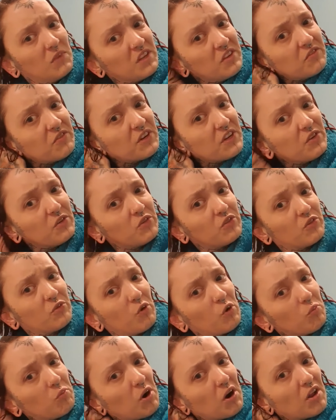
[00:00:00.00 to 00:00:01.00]
if I use the
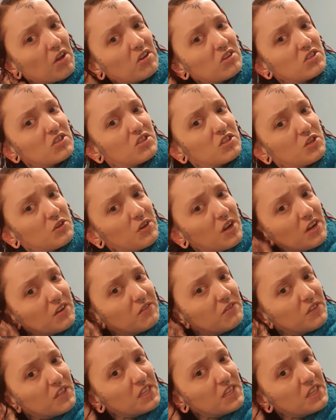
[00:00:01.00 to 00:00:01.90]
wrong products. So none of